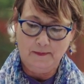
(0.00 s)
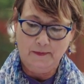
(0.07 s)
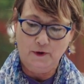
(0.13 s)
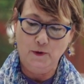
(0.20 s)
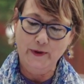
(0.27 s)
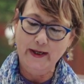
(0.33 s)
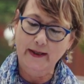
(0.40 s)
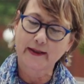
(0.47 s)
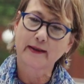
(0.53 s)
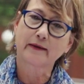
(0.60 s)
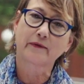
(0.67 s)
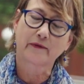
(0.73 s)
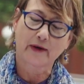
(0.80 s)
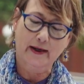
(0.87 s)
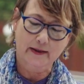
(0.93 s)
creating a
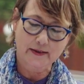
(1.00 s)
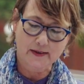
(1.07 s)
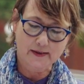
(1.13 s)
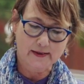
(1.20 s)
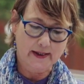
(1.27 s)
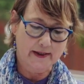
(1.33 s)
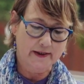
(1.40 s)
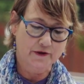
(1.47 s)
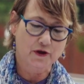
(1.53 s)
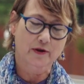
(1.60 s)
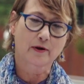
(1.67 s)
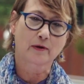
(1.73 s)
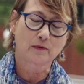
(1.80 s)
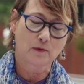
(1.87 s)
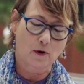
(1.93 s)
second stage on
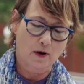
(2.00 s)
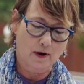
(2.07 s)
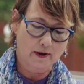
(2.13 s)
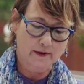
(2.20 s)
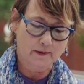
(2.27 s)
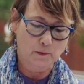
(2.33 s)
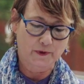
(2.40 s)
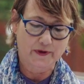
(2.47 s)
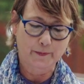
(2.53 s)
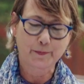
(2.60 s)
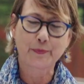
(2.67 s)
our lawn with a